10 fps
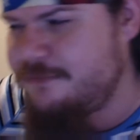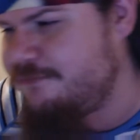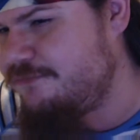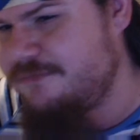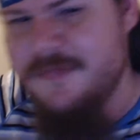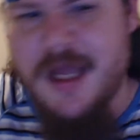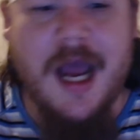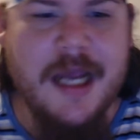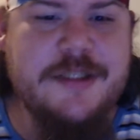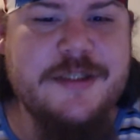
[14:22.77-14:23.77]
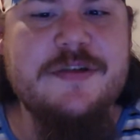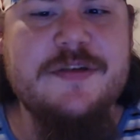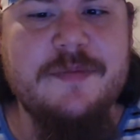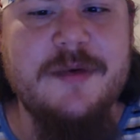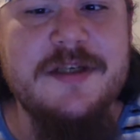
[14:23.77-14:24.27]
I choose for
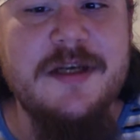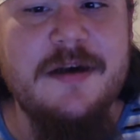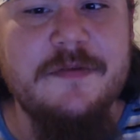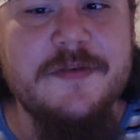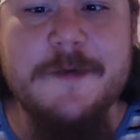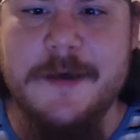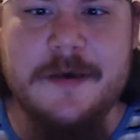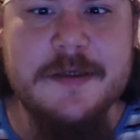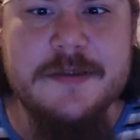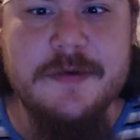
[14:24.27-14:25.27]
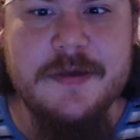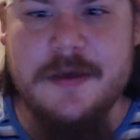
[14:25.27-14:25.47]
myself, to be honest with you.